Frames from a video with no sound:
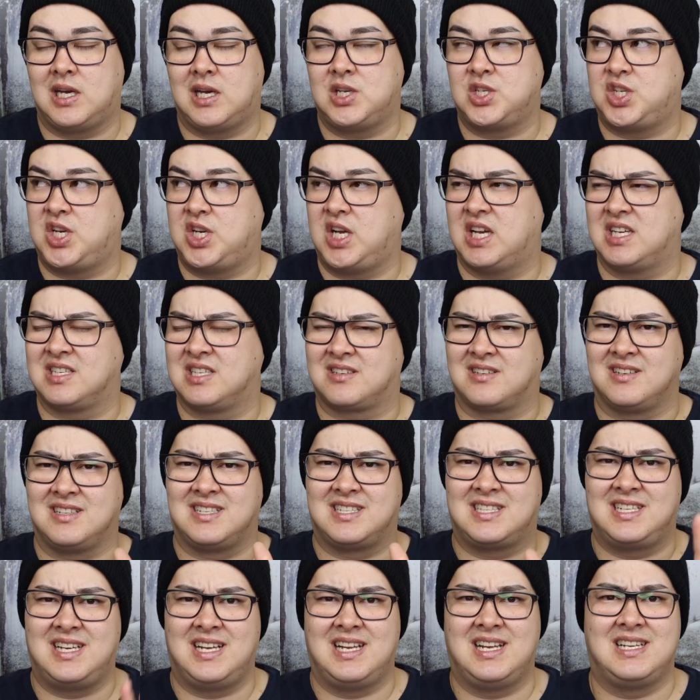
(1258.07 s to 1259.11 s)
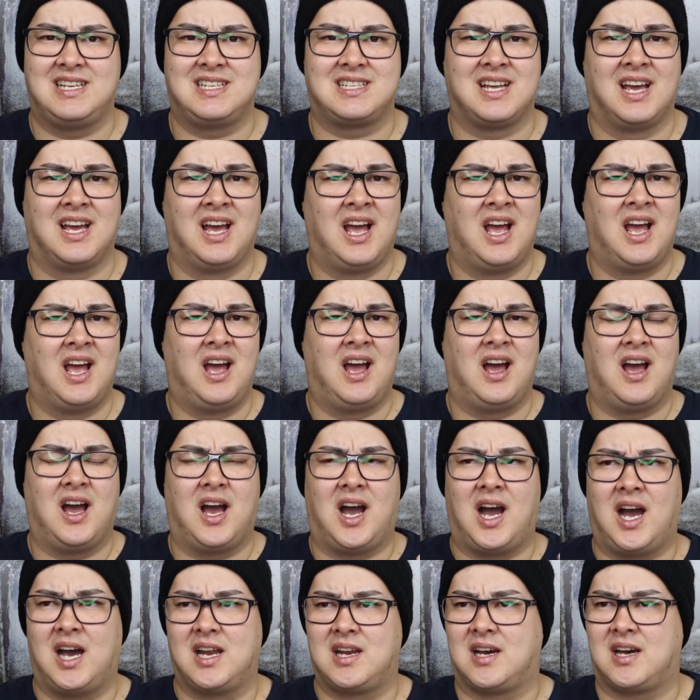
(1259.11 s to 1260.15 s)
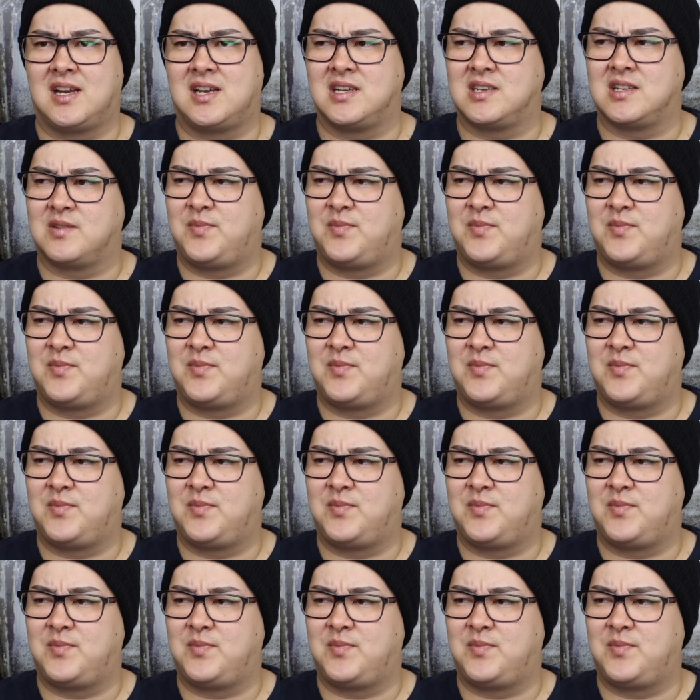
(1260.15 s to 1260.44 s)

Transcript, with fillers: She has concealers, highlighters,